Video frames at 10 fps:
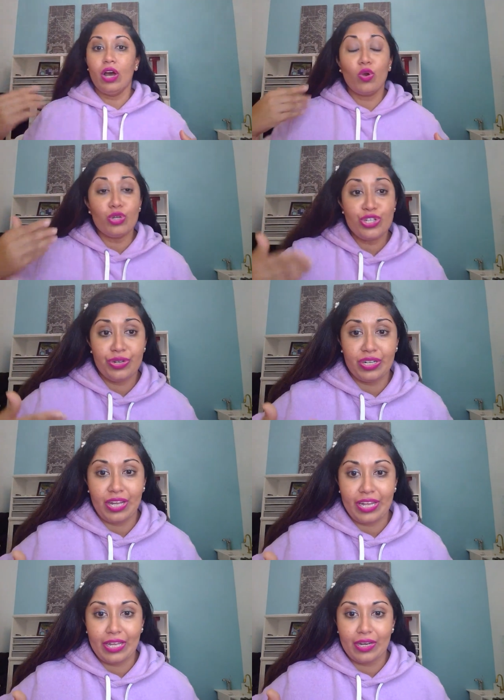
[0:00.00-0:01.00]
Of course she didn't
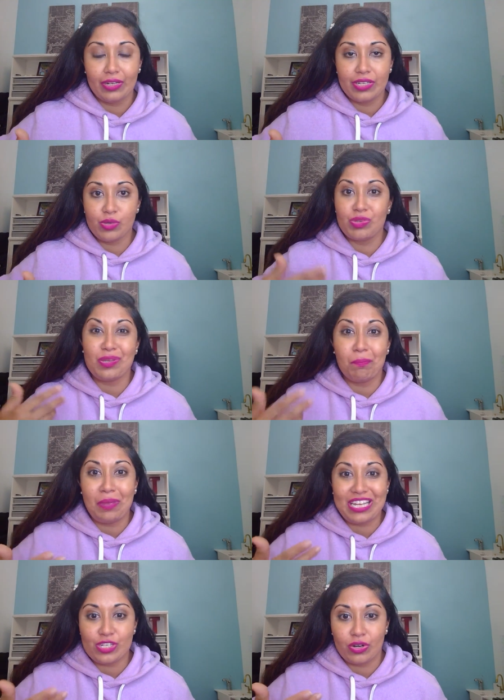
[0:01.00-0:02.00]
like it because it wasn't
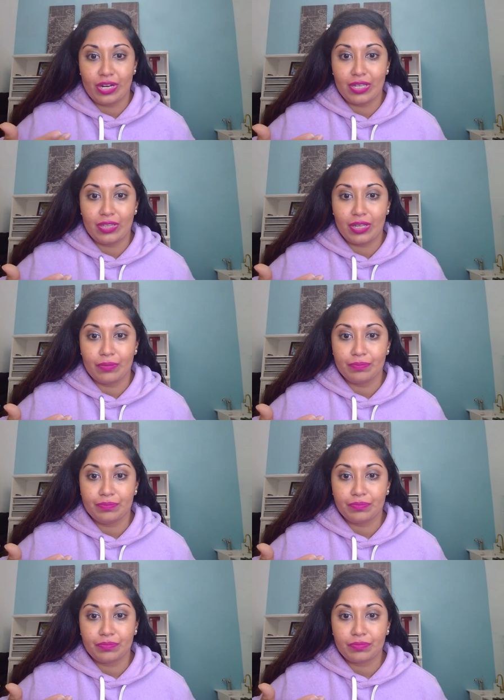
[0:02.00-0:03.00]
based on anything.
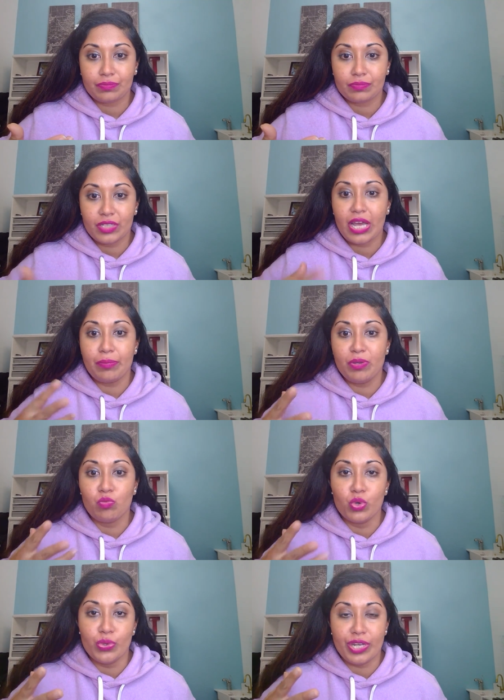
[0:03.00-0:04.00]
Got to be
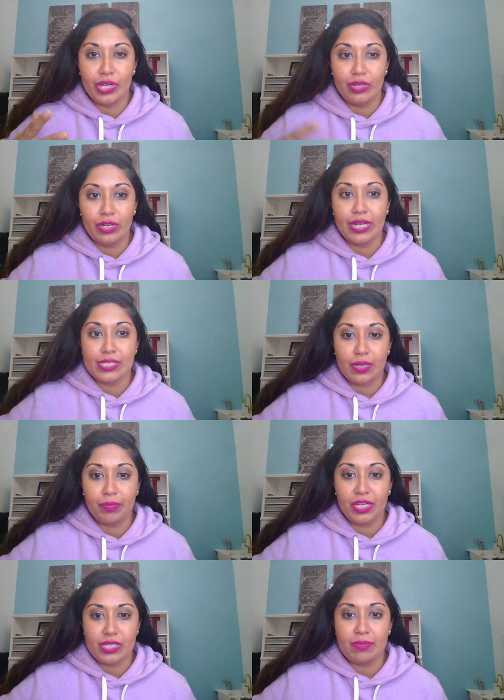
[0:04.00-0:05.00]
rooted in
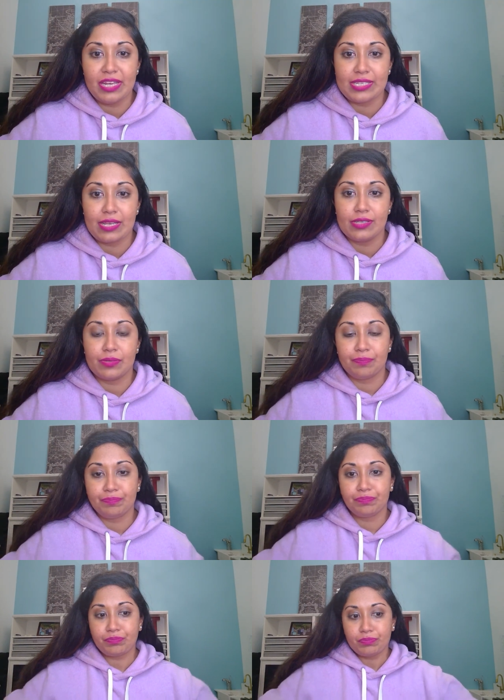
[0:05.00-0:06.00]
something. Does that make sense?
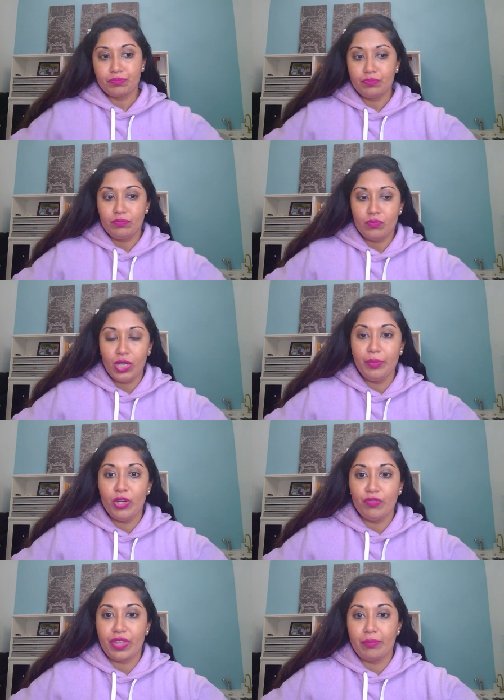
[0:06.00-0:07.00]
Let me
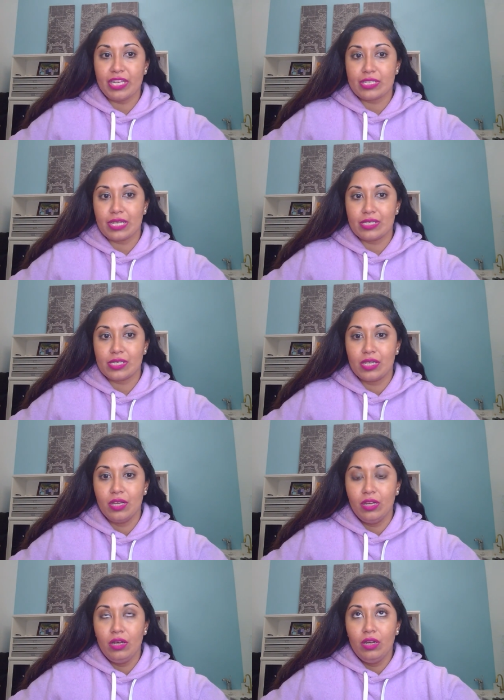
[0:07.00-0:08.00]
know if that makes sense.
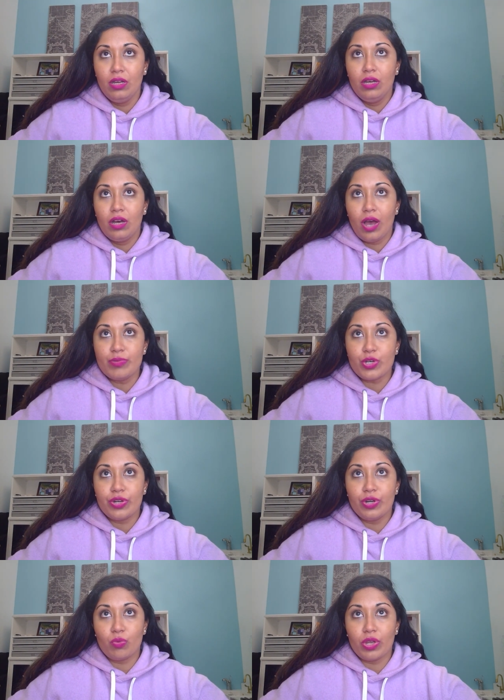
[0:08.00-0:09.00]
I'm
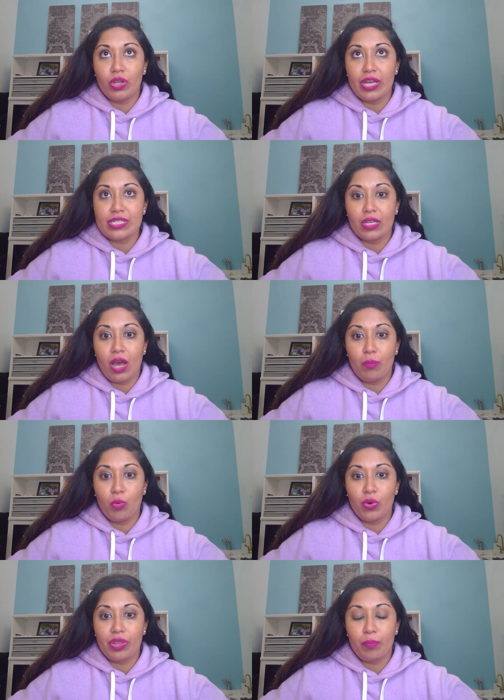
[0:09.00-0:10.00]
starting to realize a lot
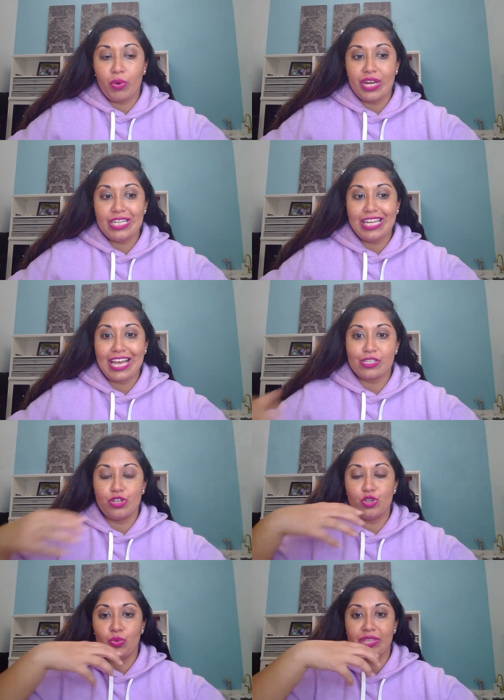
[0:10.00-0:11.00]
more that branding has to
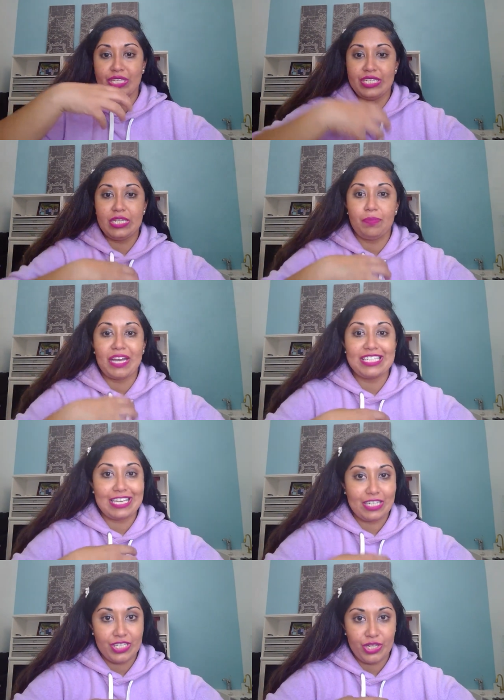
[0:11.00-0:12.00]
do with a deep
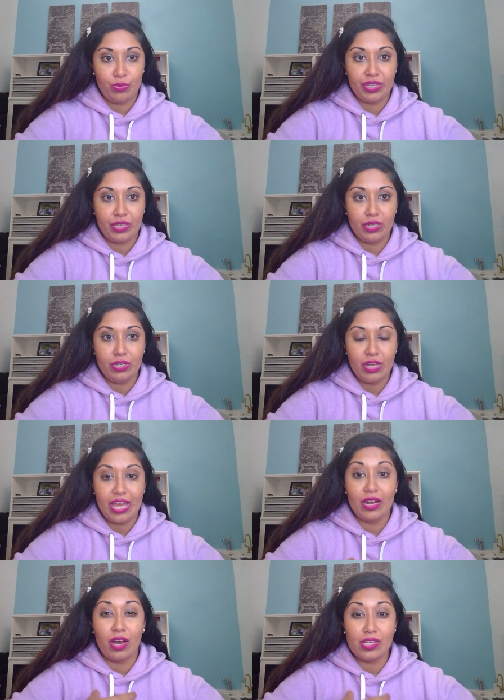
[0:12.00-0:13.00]
identity within
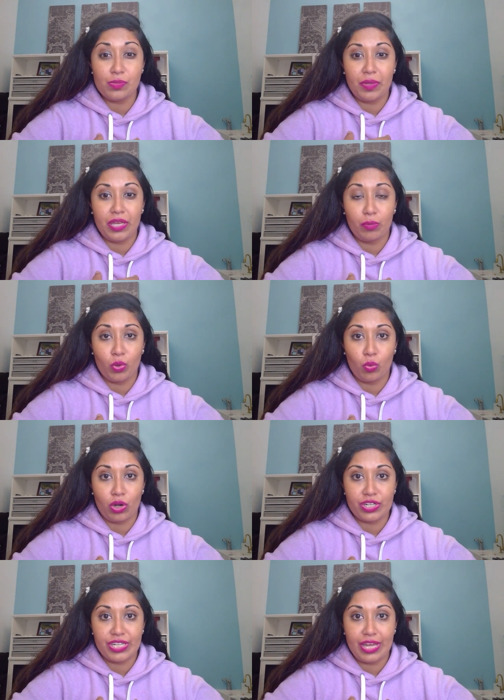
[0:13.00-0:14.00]
and us being able to
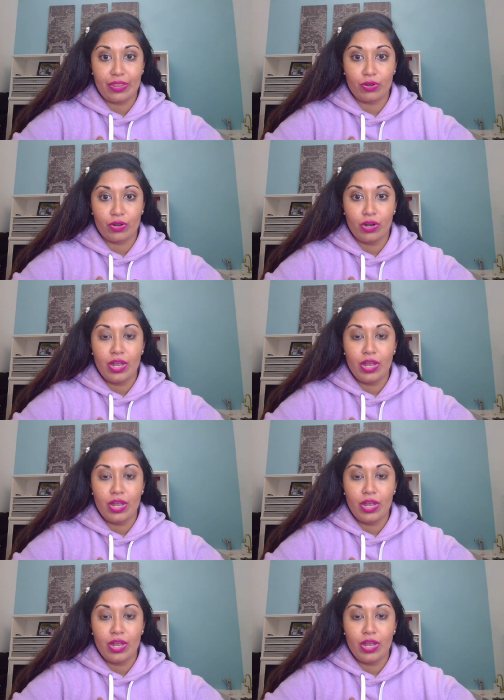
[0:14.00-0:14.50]
work together